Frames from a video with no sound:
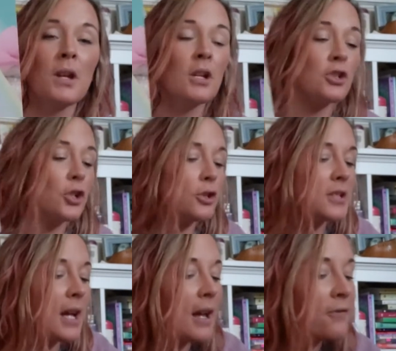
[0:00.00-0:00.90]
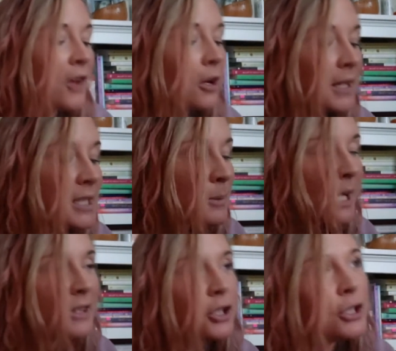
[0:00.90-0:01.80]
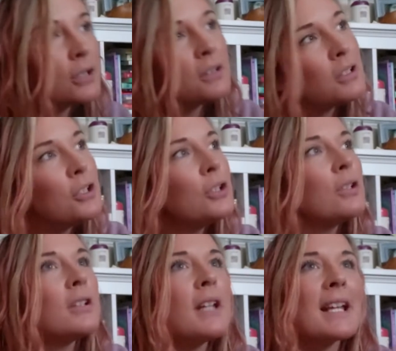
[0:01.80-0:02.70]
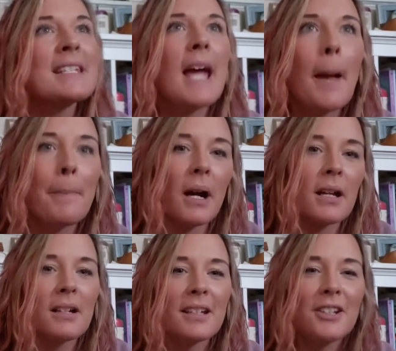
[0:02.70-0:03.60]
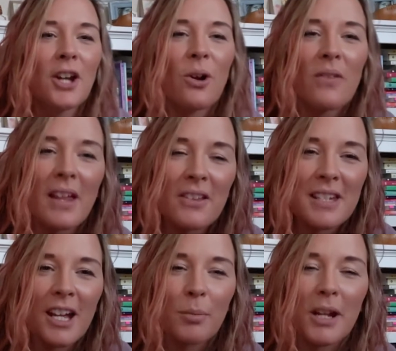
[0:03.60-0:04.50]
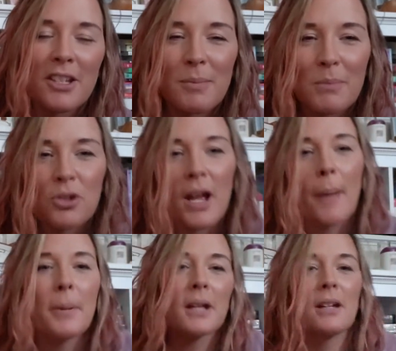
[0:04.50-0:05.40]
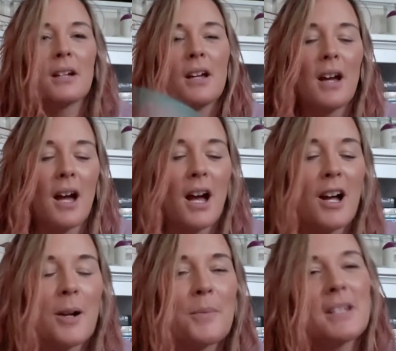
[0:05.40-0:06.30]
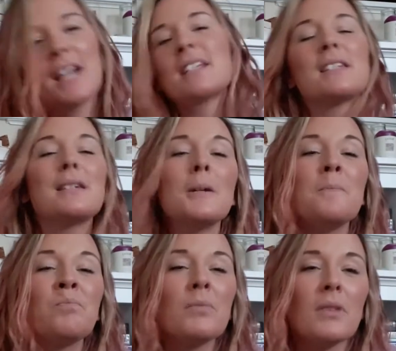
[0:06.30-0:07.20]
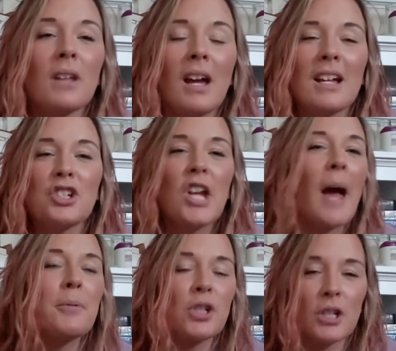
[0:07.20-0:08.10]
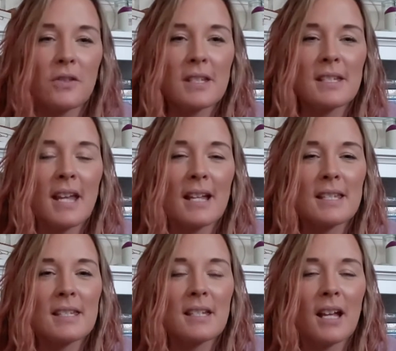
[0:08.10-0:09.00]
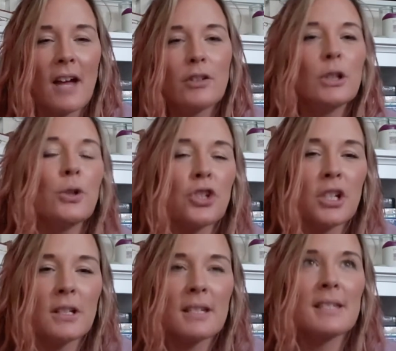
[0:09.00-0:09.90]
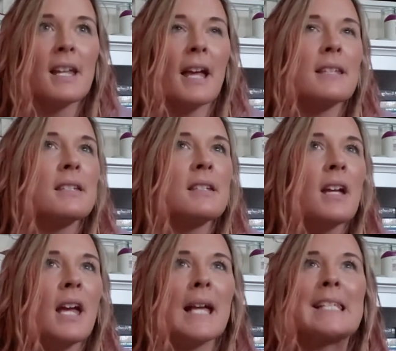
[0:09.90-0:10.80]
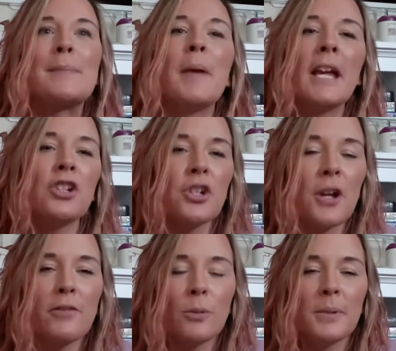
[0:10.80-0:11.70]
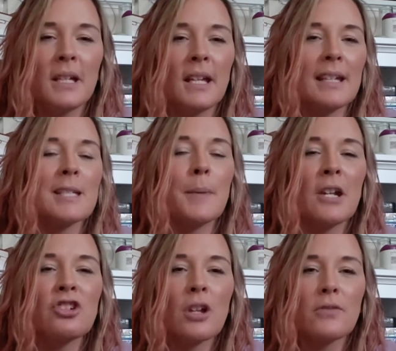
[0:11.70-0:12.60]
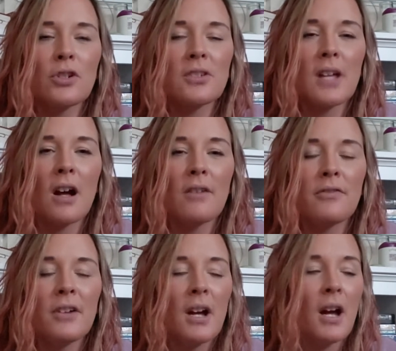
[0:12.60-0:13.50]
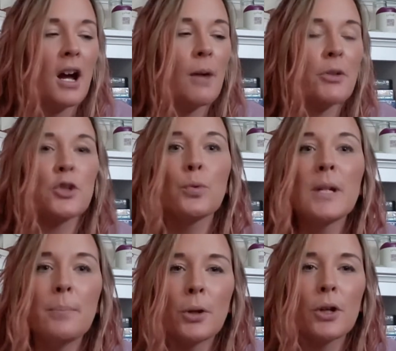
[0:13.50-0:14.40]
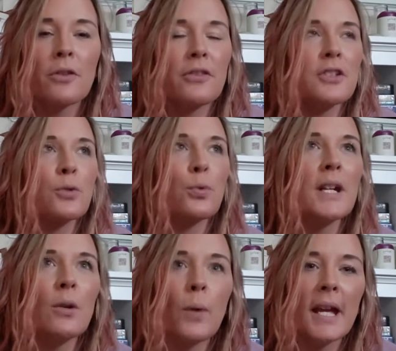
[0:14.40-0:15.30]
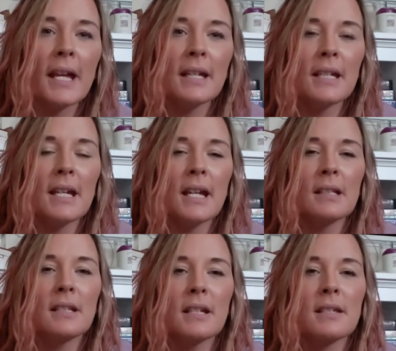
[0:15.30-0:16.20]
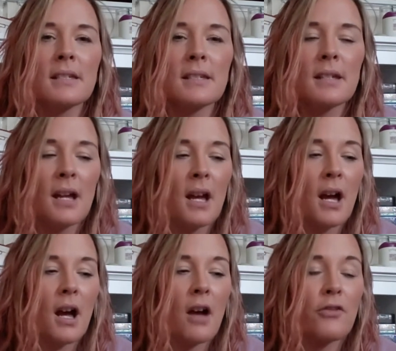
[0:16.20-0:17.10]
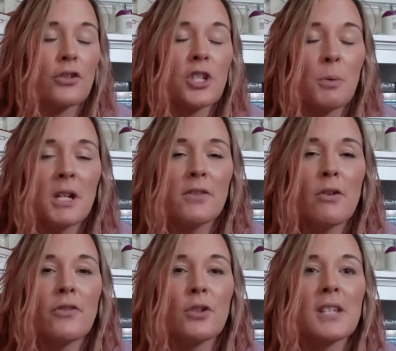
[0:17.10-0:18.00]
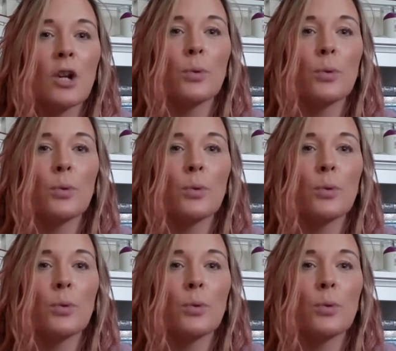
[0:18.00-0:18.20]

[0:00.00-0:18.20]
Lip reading: So it felt like to me like the next epoch, that's not how you pronounce it, but epic. The next chapter, this next evolution, this next expansion of your being, expansion of yourself. This rebirth, this reawakening, this, for so many of you, it feels like a